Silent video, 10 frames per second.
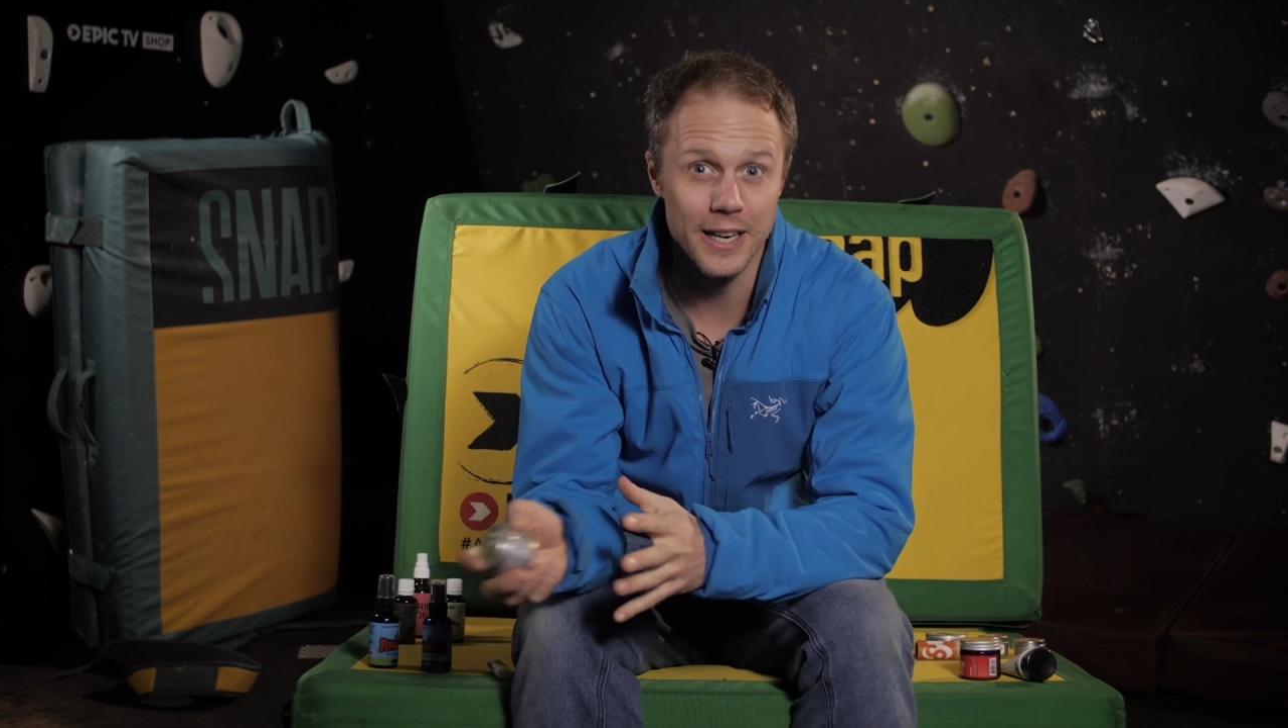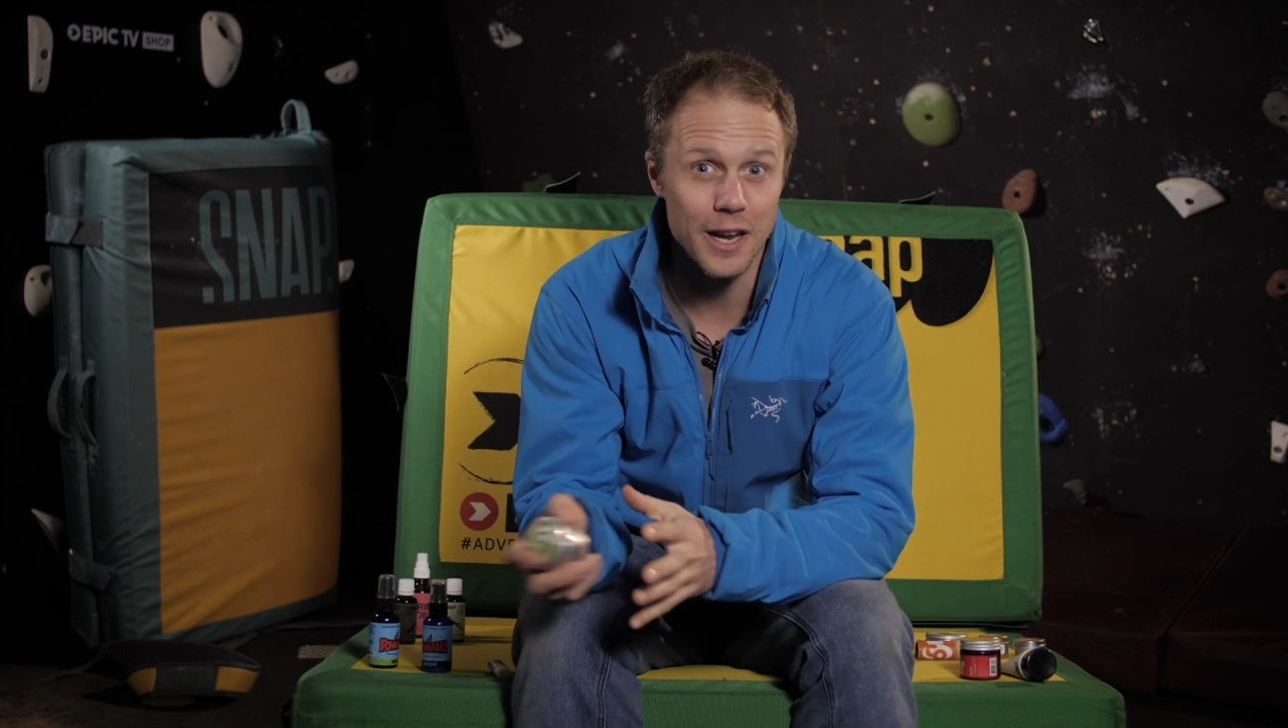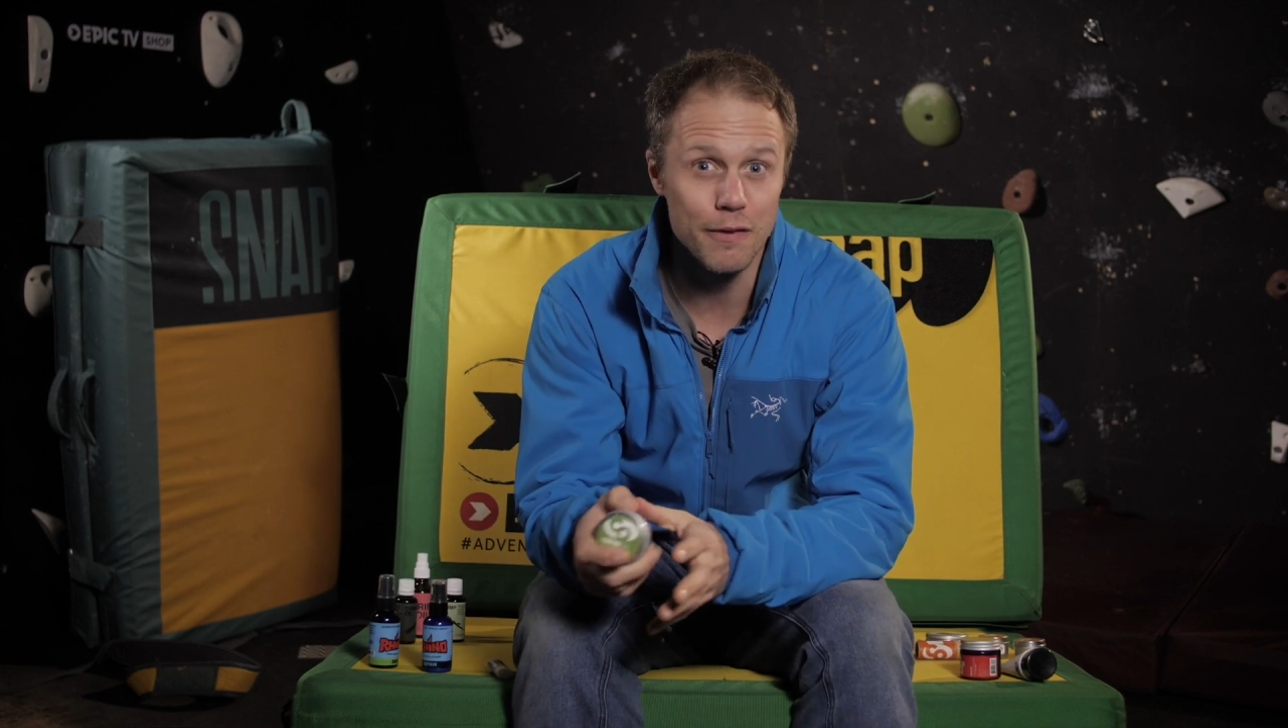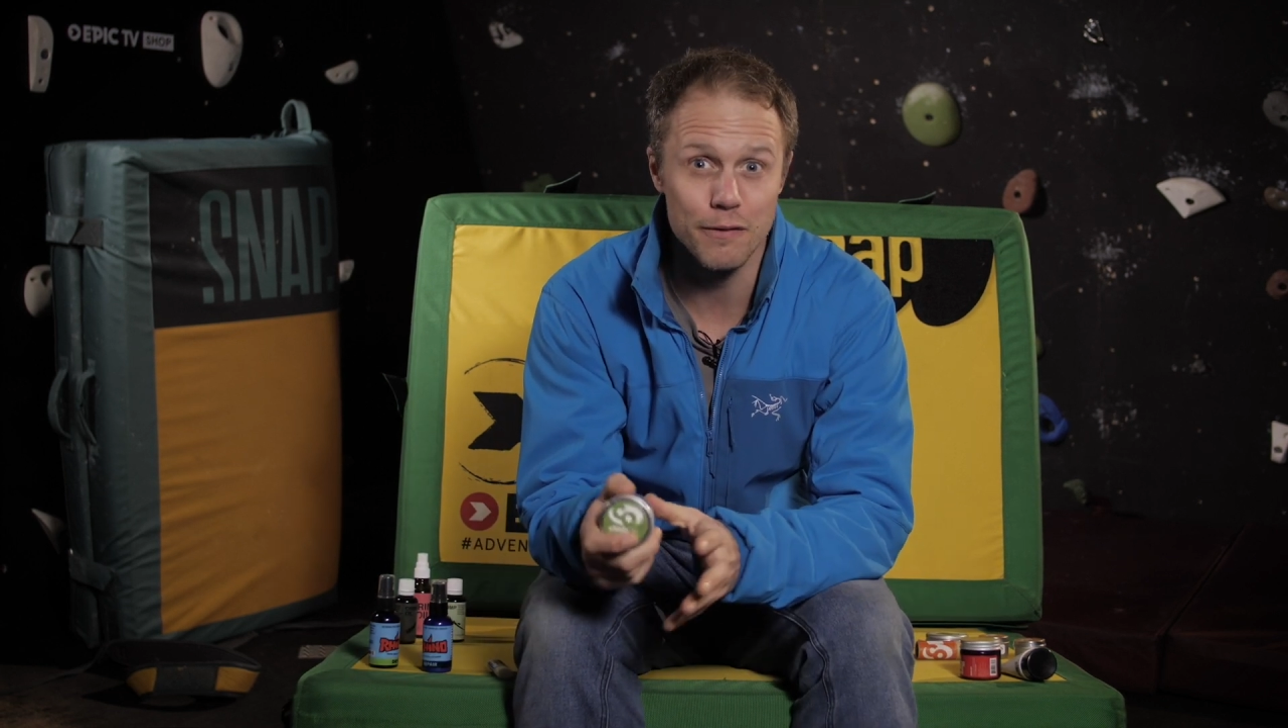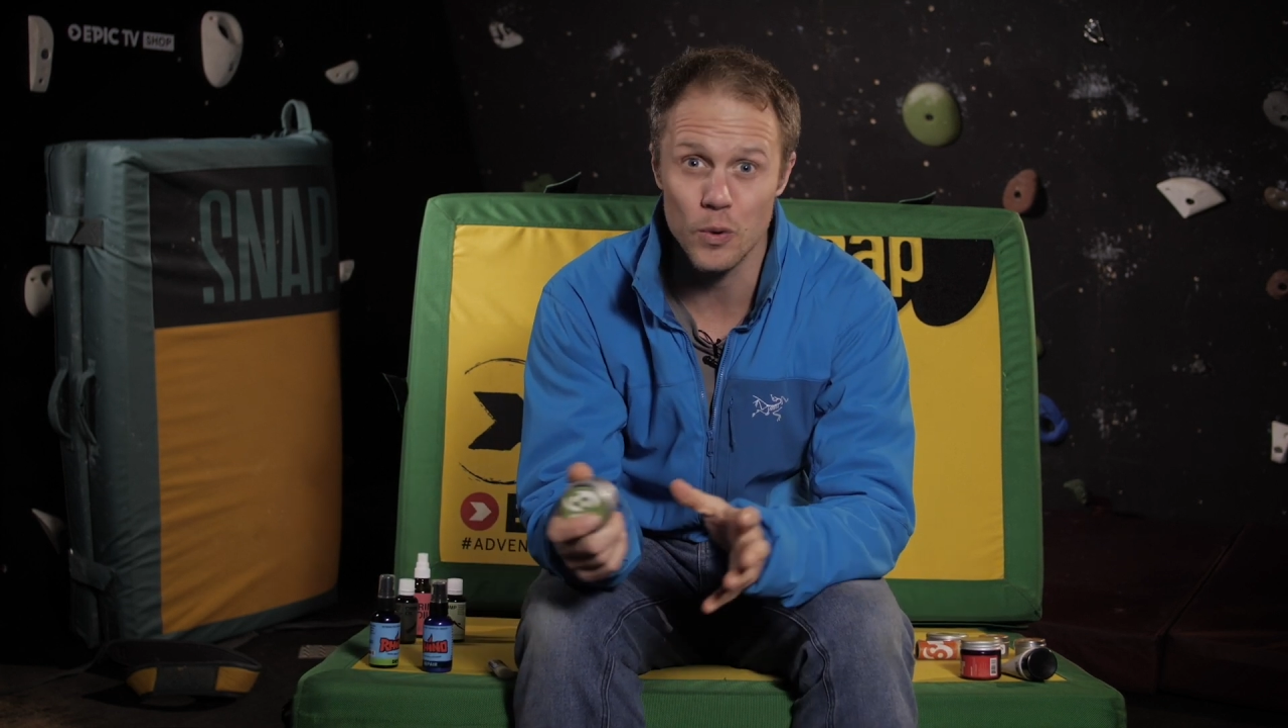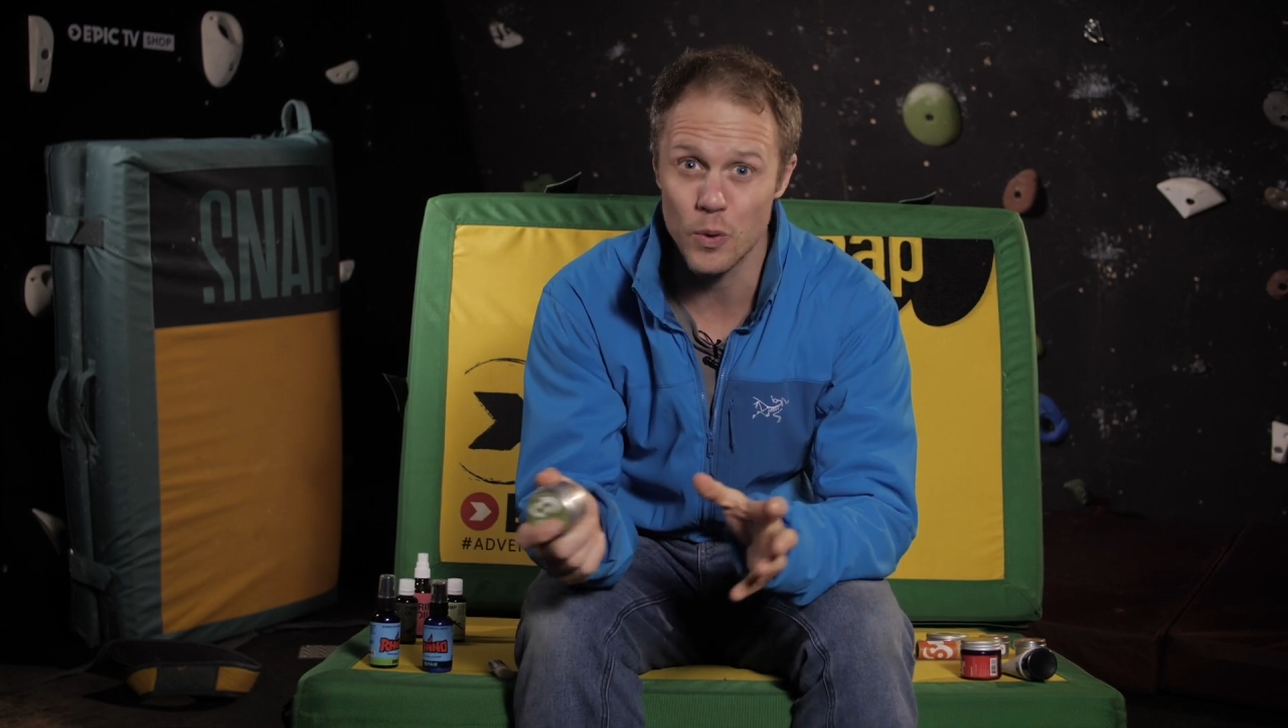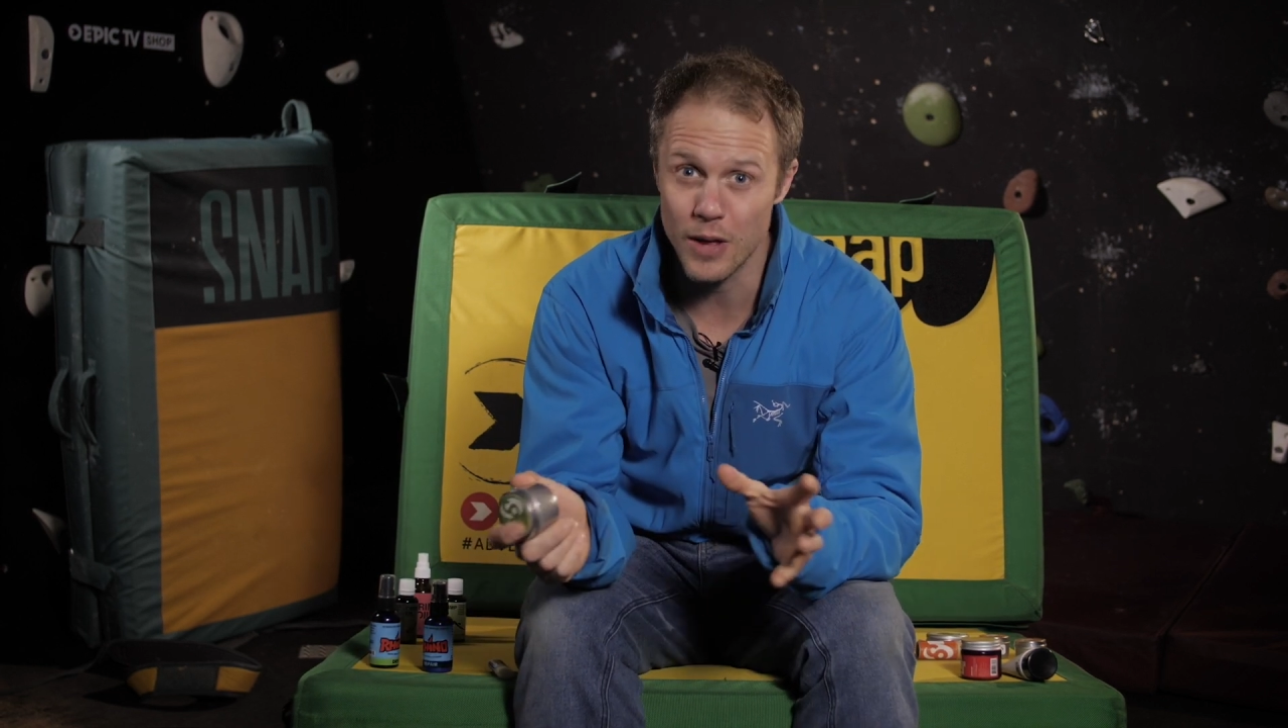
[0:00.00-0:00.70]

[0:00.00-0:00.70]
enough for